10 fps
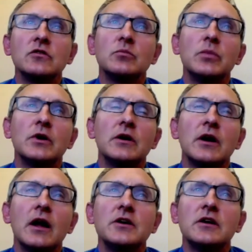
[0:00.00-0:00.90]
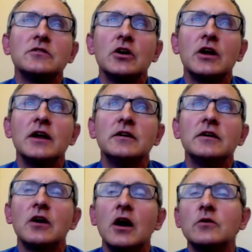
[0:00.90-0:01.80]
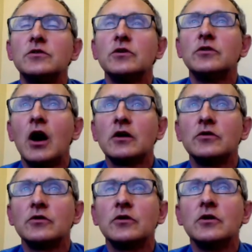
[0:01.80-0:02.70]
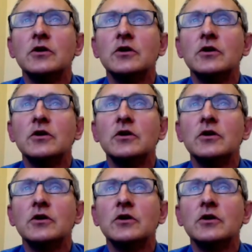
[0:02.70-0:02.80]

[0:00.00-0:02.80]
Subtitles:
but I think it's a good idea to talk with your doctor